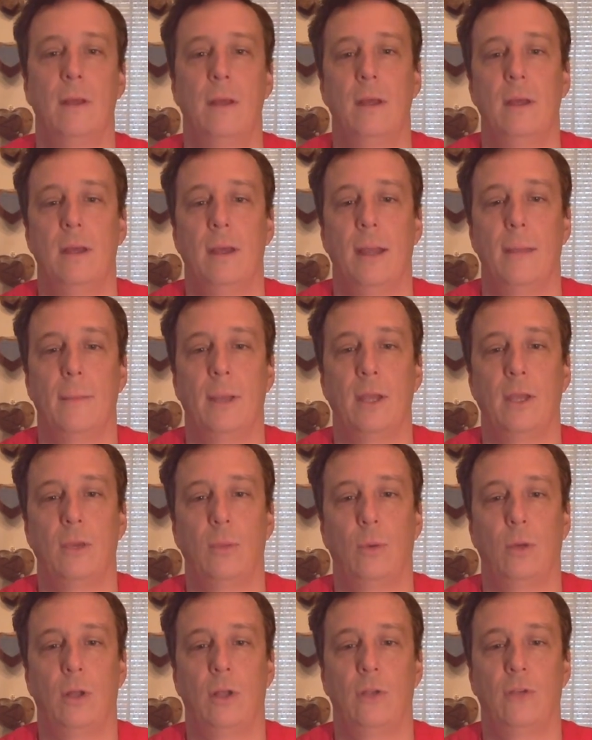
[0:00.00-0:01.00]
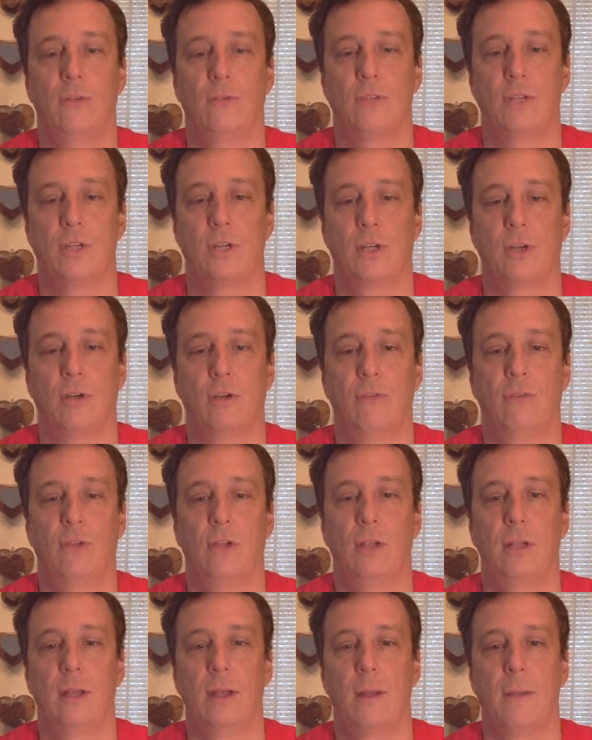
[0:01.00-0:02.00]
and made the walls of Jericho
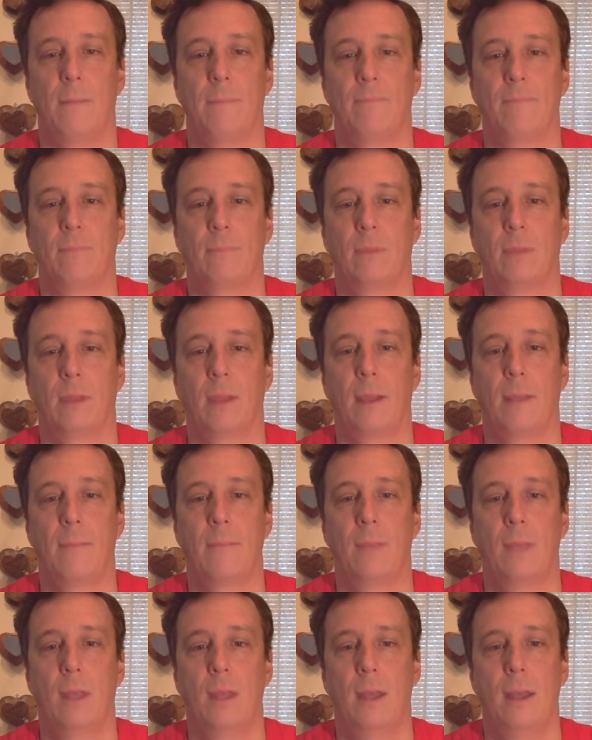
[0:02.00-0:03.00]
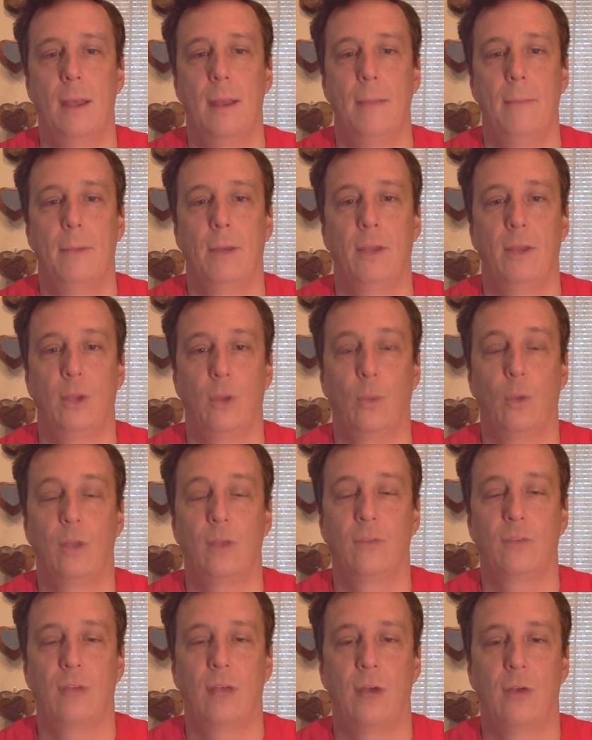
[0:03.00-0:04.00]
fall down. Okay, but there
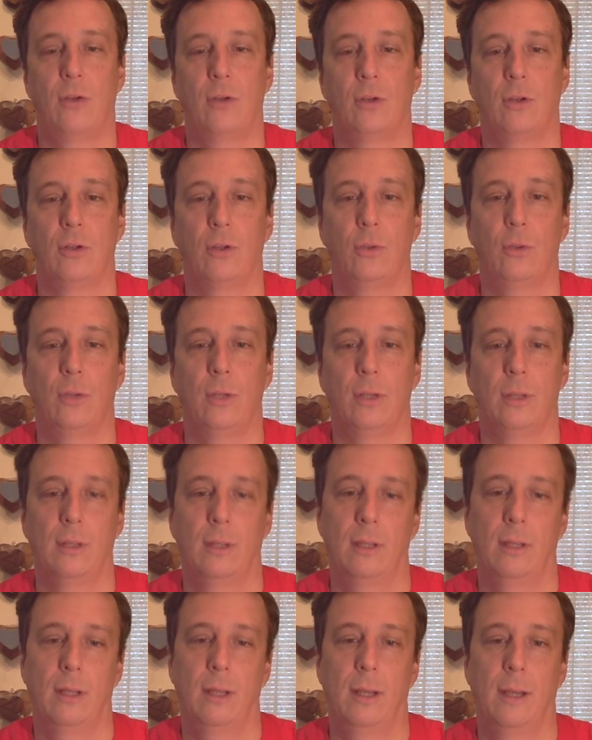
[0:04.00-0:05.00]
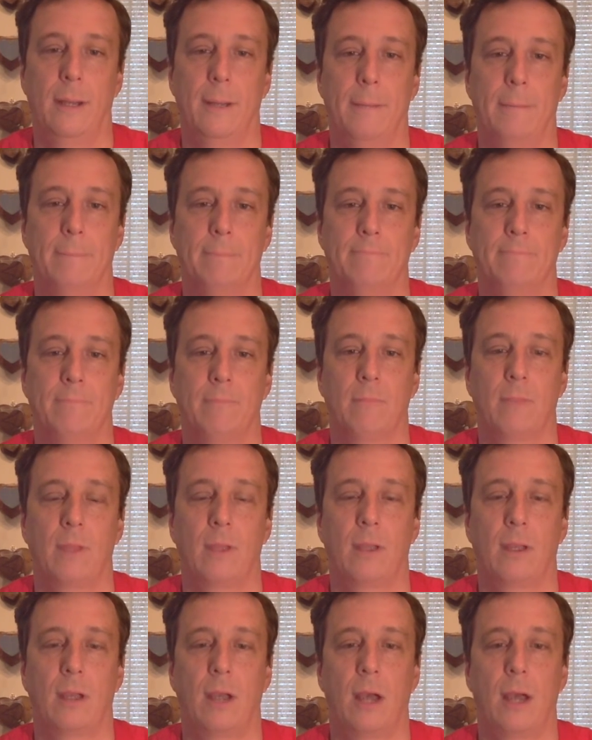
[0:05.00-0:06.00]
was sound included.
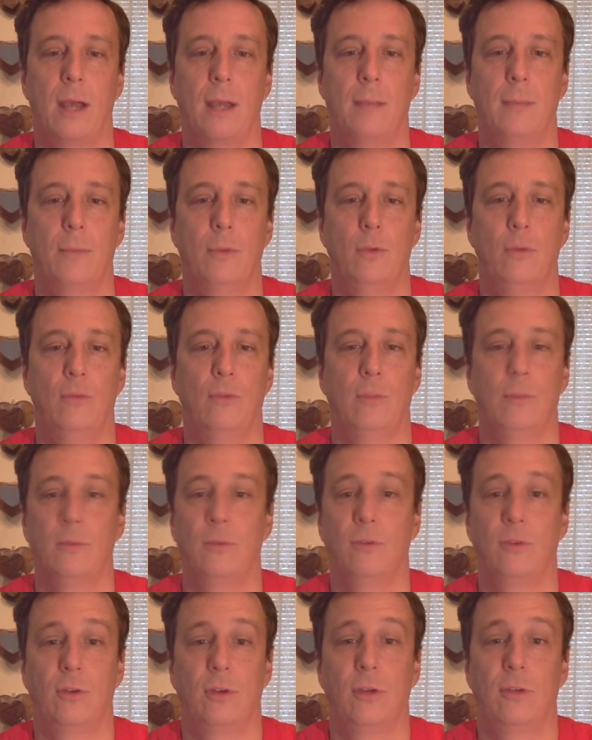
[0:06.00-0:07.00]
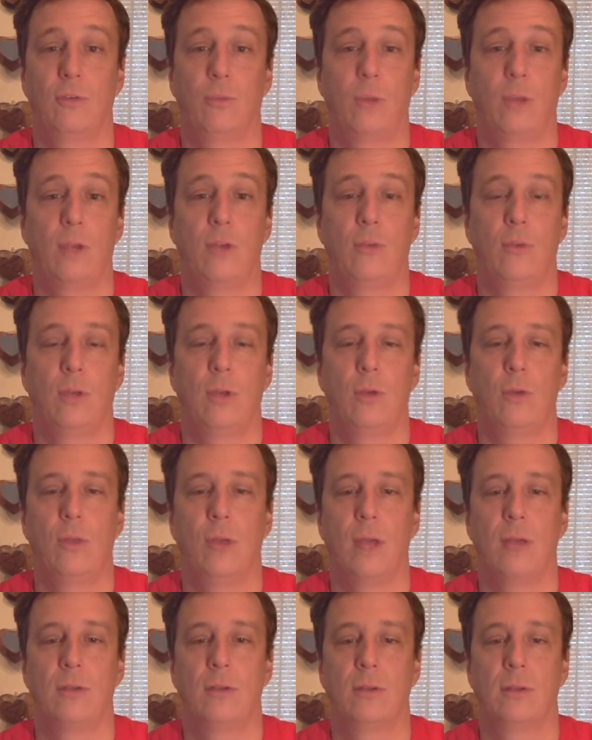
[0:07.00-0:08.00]
God moves in mysterious ways, we know
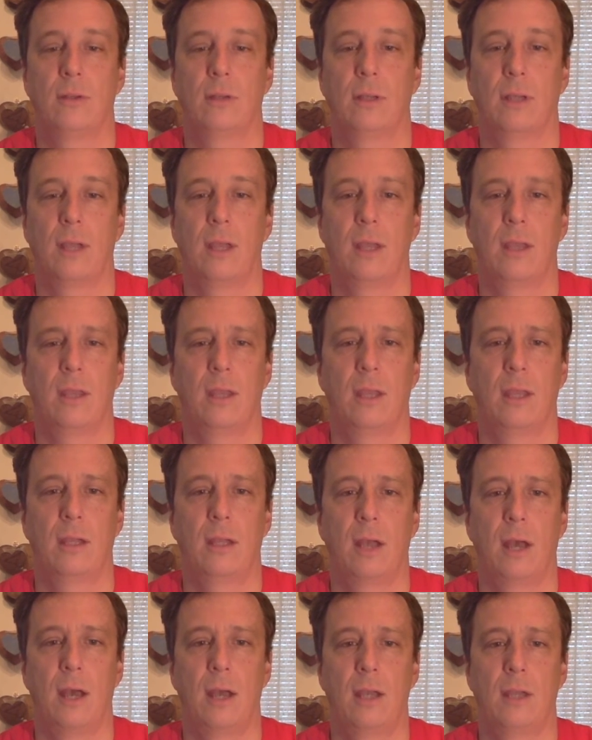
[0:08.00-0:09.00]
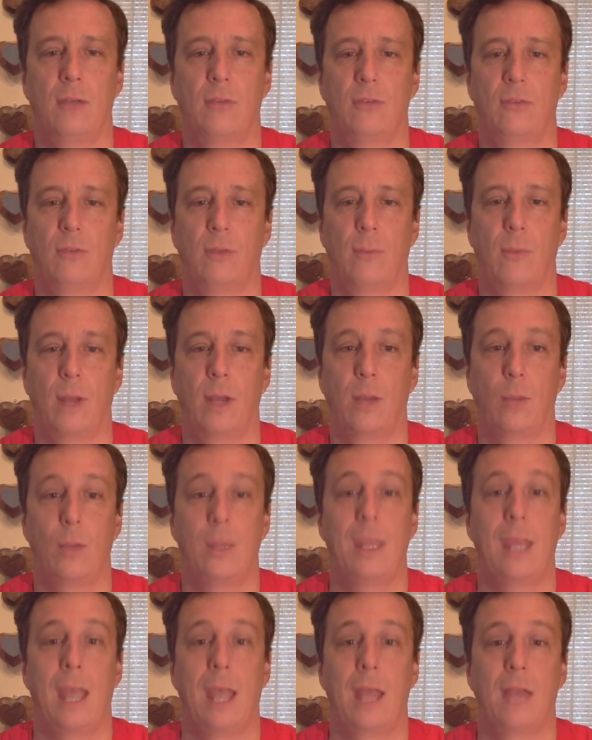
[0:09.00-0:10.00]
that. Okay, and God is somebody we
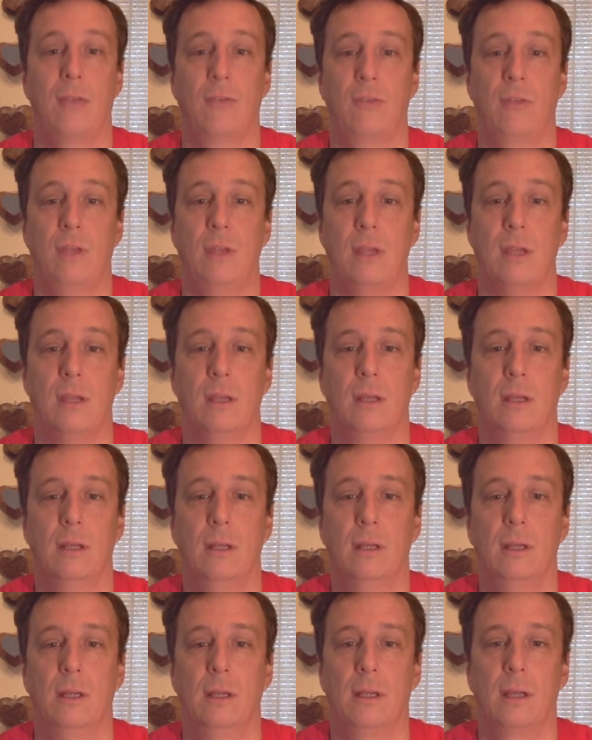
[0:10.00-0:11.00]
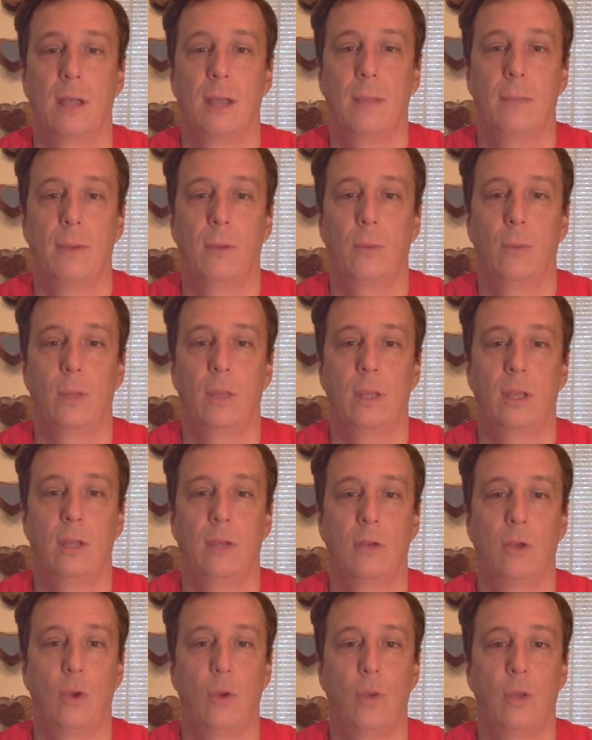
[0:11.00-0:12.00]
can't see. Okay, but we
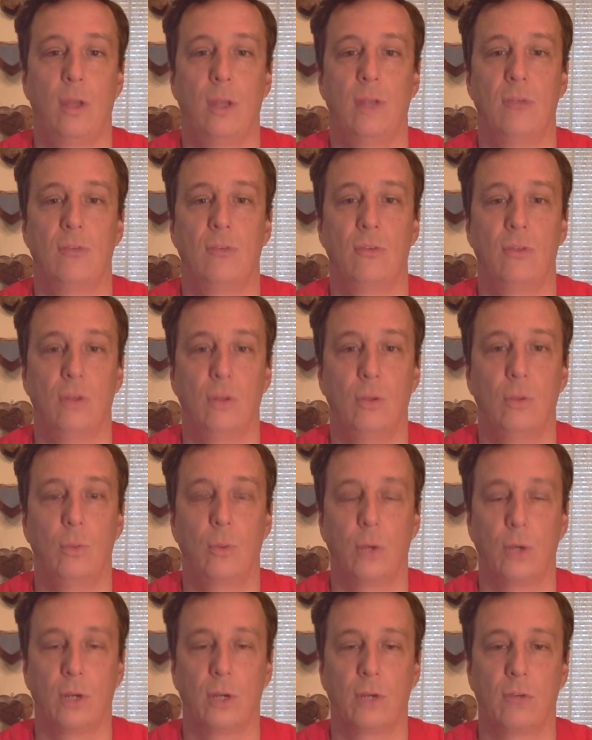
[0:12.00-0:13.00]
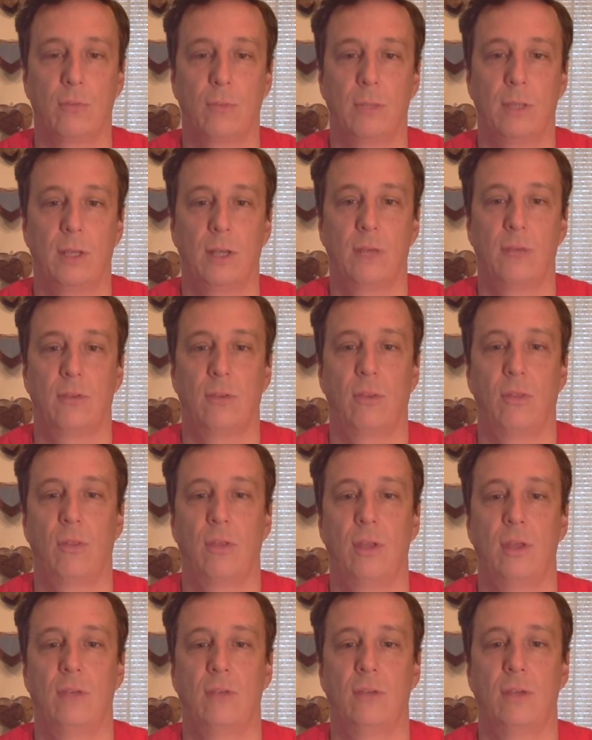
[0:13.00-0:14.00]
can know that he still works because of the
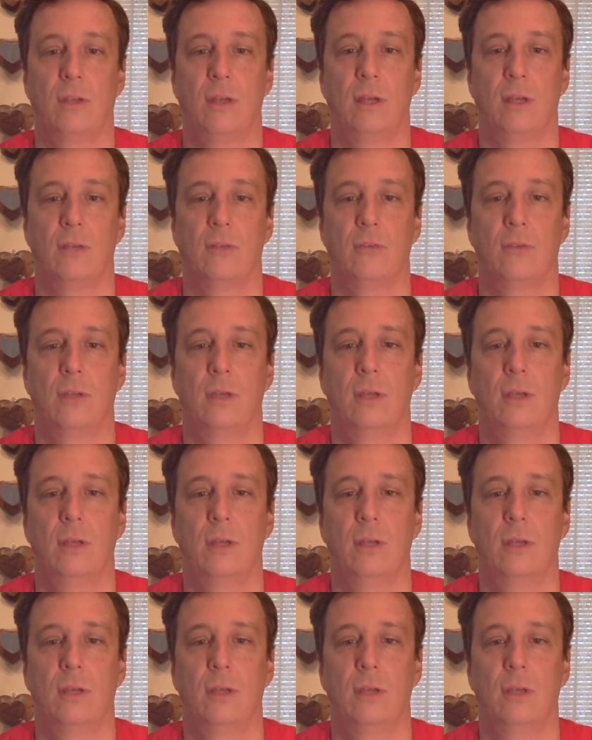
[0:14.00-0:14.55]
things he does.